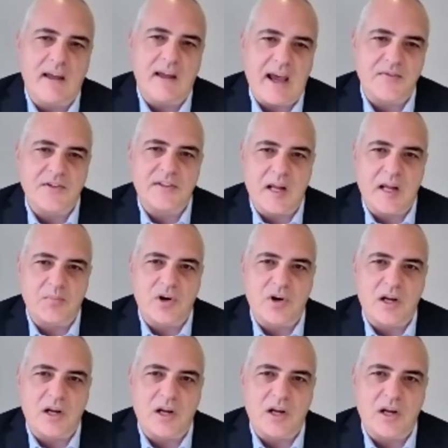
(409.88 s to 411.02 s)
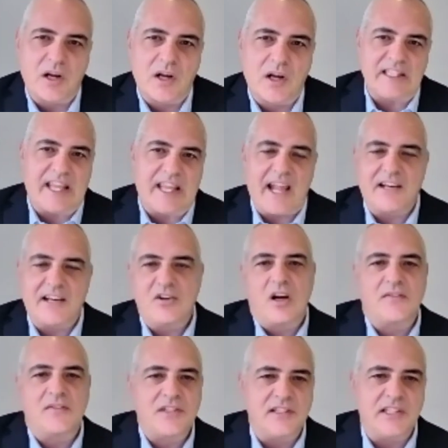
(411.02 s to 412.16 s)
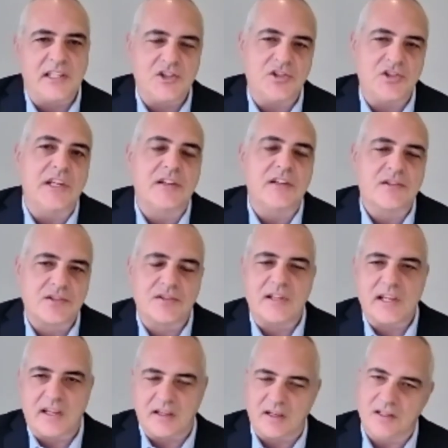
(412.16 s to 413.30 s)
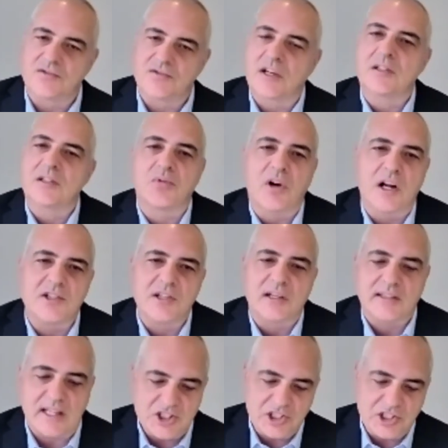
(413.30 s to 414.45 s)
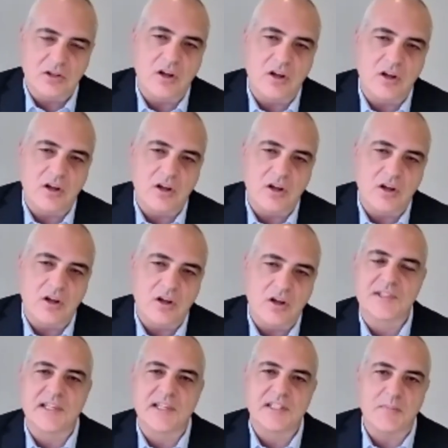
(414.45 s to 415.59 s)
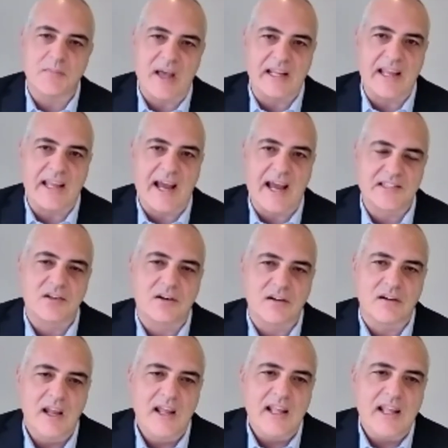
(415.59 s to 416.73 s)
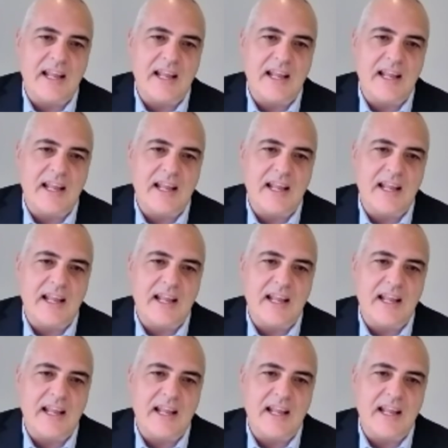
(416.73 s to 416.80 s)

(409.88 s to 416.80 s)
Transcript: After that project was basically handed off to the engineers so they could construct the project, the geologic team was sent to Madagascar,